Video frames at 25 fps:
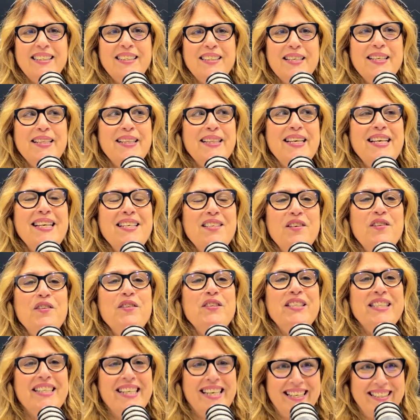These are
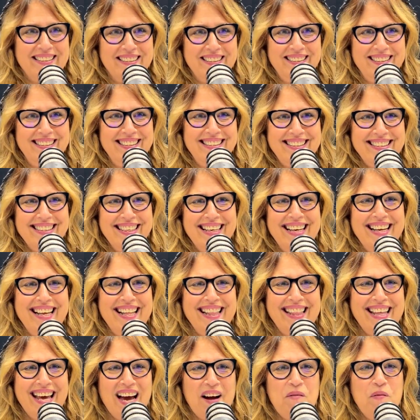skills
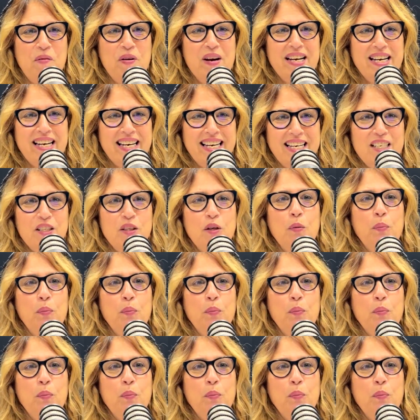that we need to